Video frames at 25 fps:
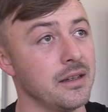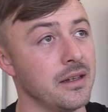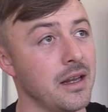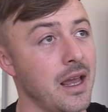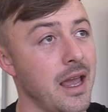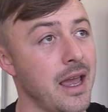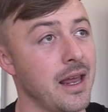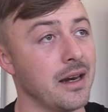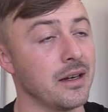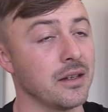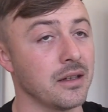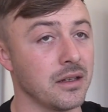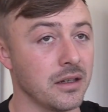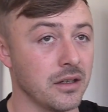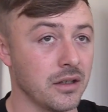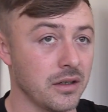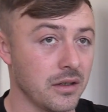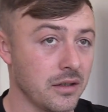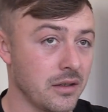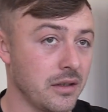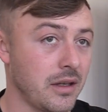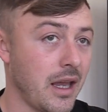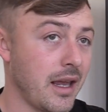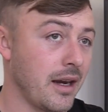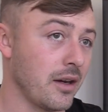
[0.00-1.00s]
and
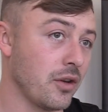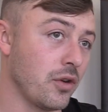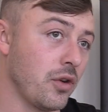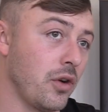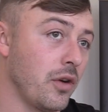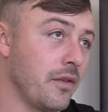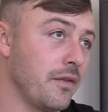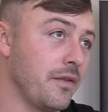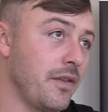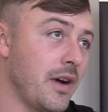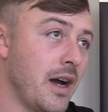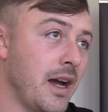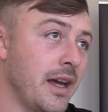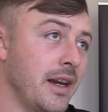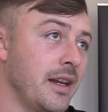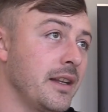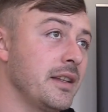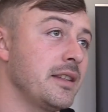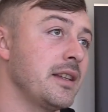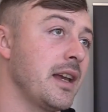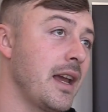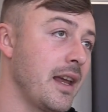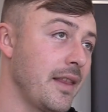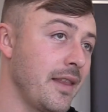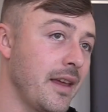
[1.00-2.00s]
confine
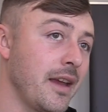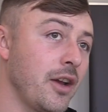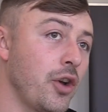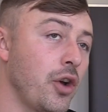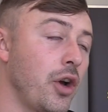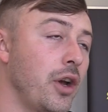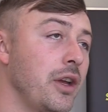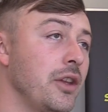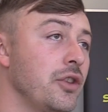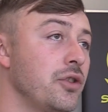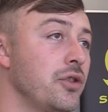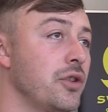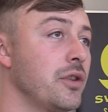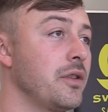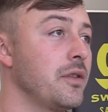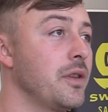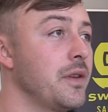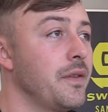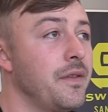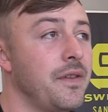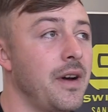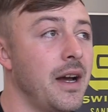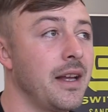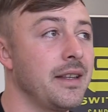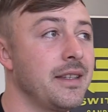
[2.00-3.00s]
it, and then go into the
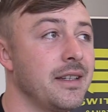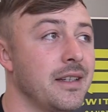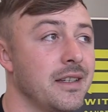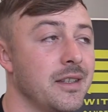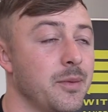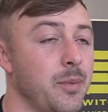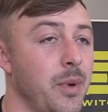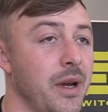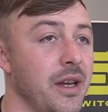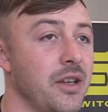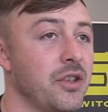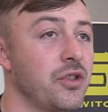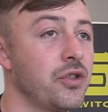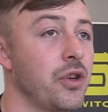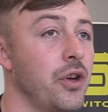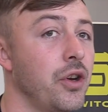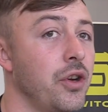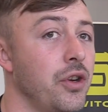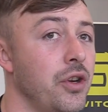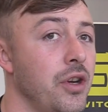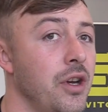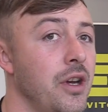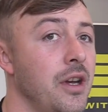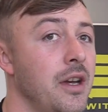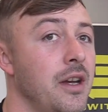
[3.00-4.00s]
fighting space. So
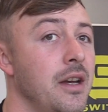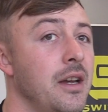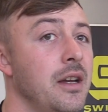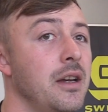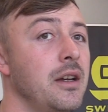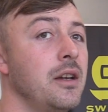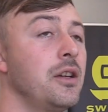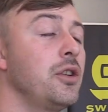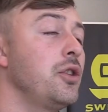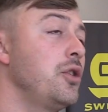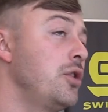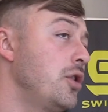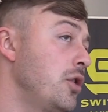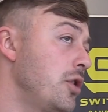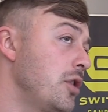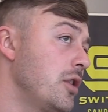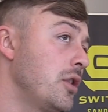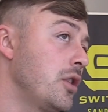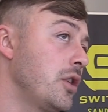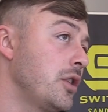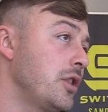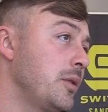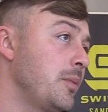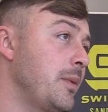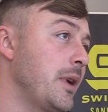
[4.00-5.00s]
you learn a
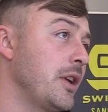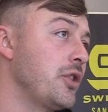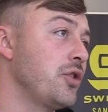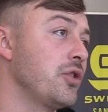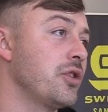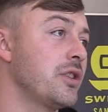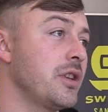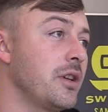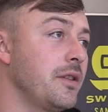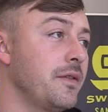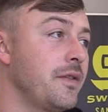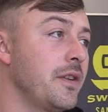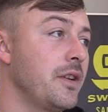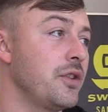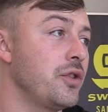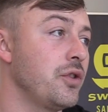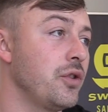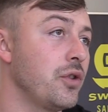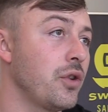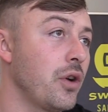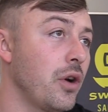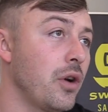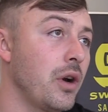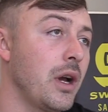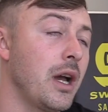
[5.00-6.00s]
lot about yourself as you
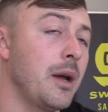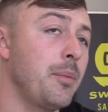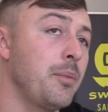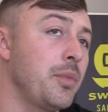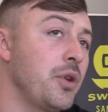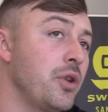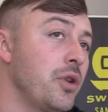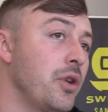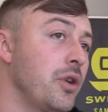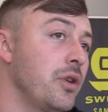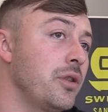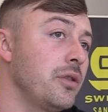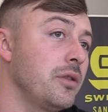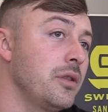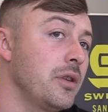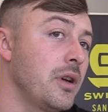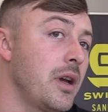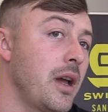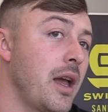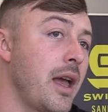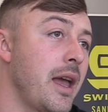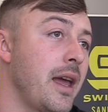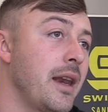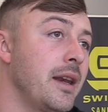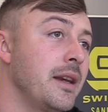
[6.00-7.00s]
grow up,
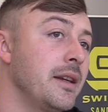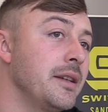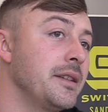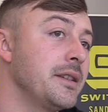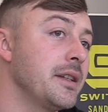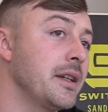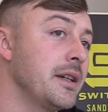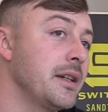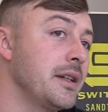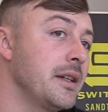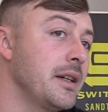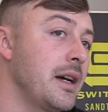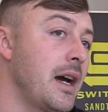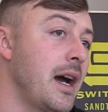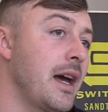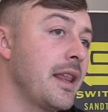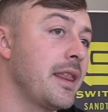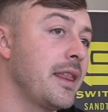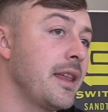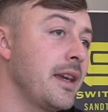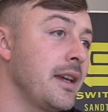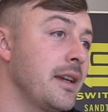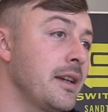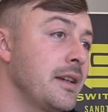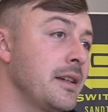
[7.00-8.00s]
and I
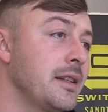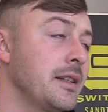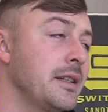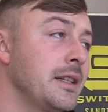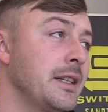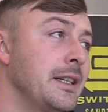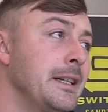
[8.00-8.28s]
think